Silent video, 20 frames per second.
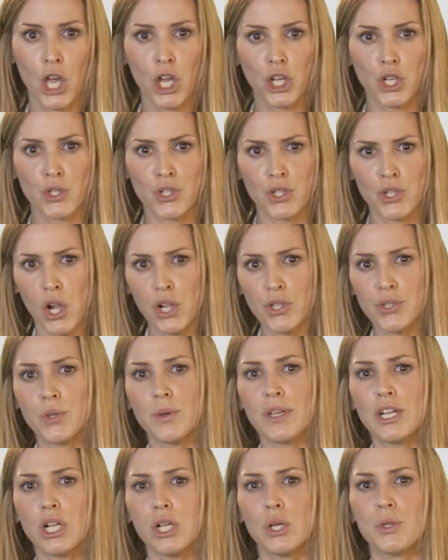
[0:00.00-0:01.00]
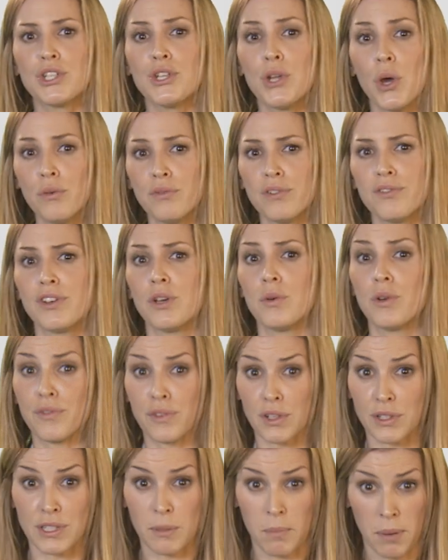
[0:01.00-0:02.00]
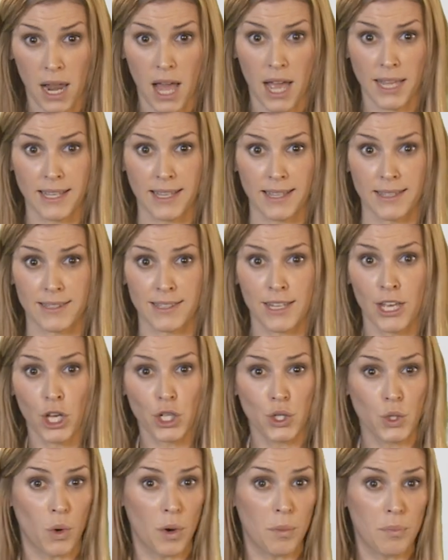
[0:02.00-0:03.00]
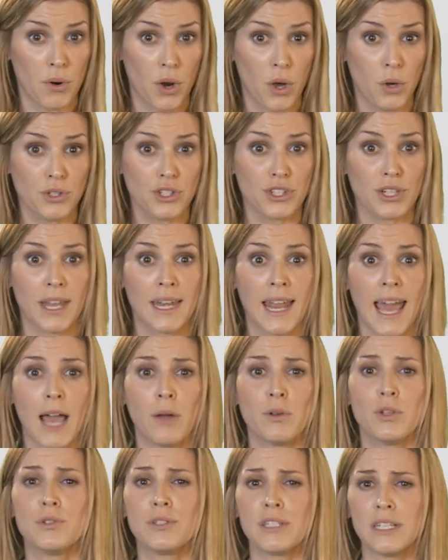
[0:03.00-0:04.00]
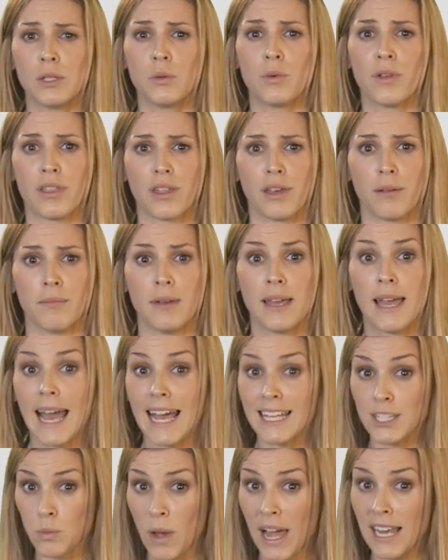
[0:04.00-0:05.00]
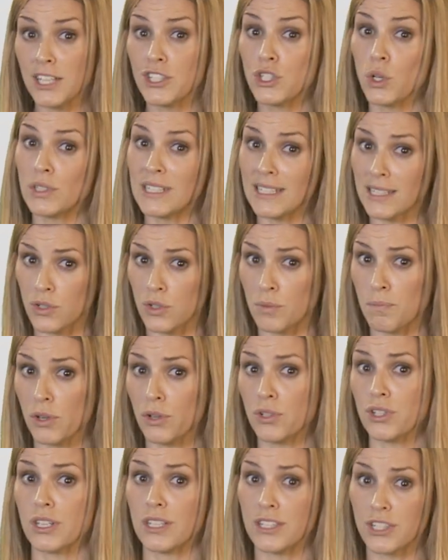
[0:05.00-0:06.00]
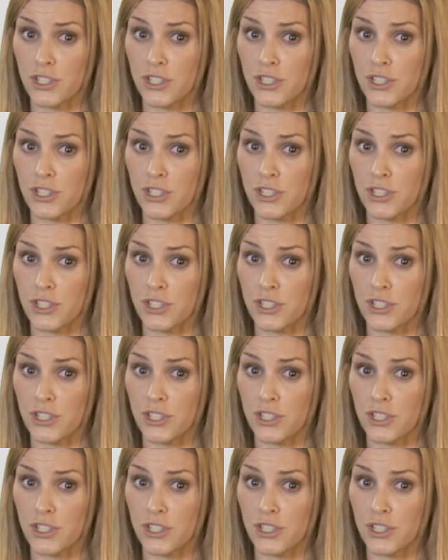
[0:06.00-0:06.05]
You should also include an overview of your suppliers, your approach, and how you deal with them, as well as your distribution